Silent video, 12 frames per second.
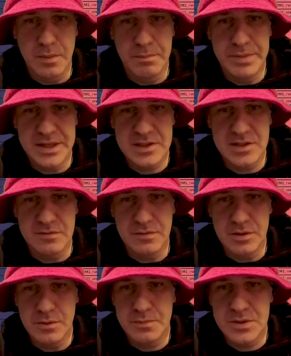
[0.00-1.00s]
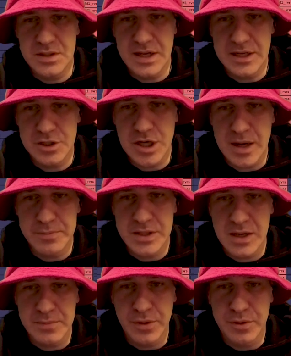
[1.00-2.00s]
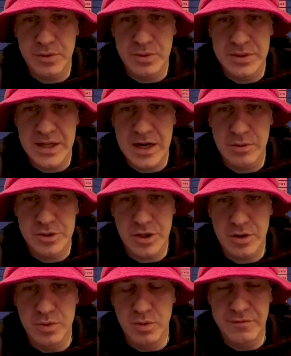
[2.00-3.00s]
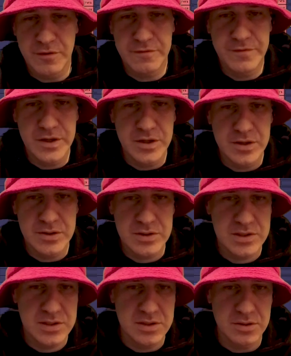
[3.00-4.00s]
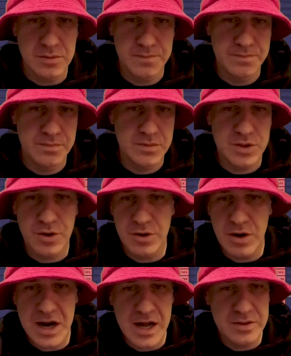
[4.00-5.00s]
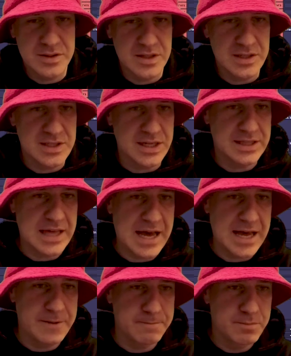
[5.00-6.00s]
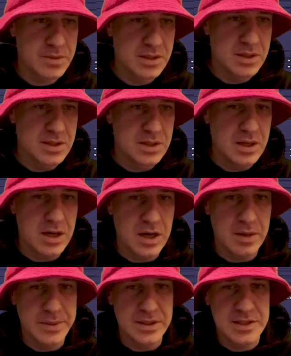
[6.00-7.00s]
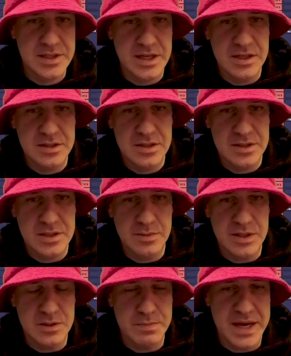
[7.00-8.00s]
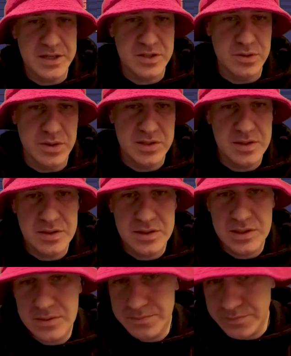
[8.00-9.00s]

bits of loops that I chopped up and threw in there, which are cool for fills, little turnarounds, things like that. And let's get into some of these bass noises.